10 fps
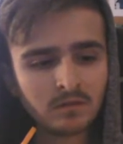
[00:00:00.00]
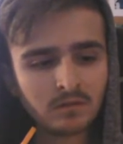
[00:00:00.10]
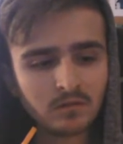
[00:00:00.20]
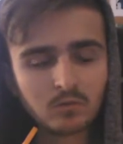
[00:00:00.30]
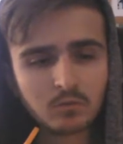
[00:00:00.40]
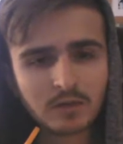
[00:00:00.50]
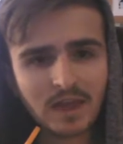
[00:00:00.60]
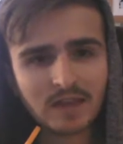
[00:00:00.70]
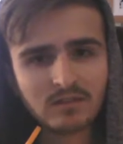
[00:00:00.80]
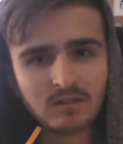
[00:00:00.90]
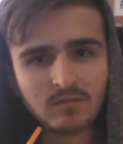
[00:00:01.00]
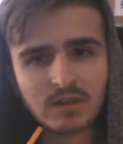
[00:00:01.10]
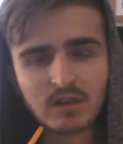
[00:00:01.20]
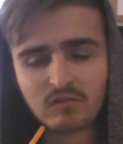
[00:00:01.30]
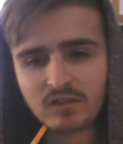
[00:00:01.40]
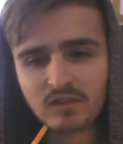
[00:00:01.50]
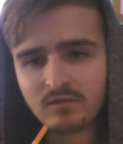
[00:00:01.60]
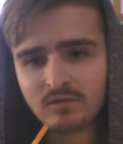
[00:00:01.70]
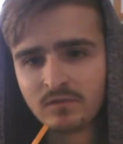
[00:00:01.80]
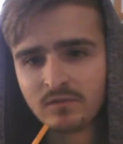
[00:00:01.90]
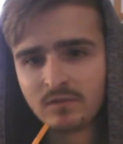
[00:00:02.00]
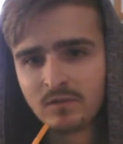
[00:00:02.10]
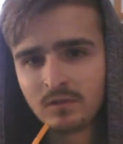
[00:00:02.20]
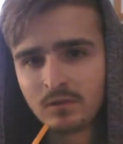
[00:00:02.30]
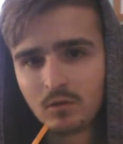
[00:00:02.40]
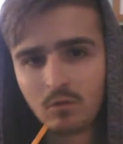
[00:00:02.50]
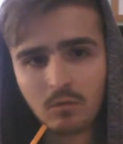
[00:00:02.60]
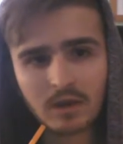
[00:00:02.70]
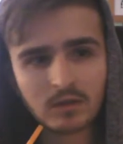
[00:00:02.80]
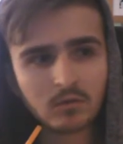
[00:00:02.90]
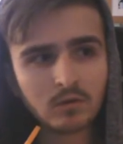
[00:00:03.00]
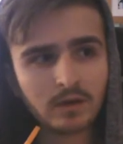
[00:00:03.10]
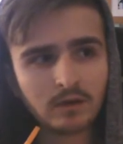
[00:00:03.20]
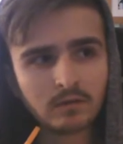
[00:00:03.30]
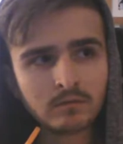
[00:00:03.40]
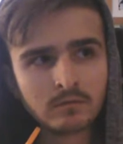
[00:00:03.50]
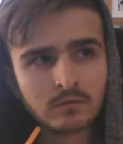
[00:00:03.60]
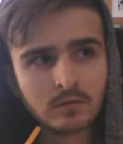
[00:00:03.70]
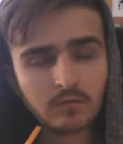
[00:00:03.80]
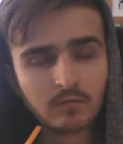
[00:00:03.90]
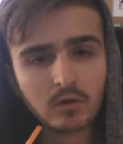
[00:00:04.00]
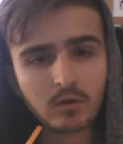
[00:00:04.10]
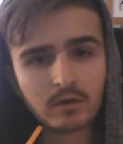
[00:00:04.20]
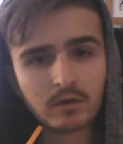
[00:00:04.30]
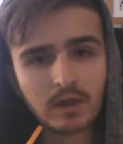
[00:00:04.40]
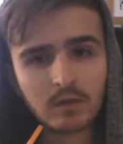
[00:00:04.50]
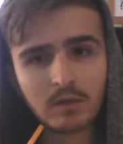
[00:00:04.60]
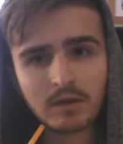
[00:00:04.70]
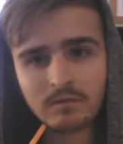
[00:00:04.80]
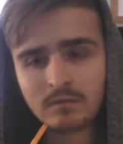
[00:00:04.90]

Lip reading: normal day editing videos and stuff, or when I do go out, I'm vlogging anyway.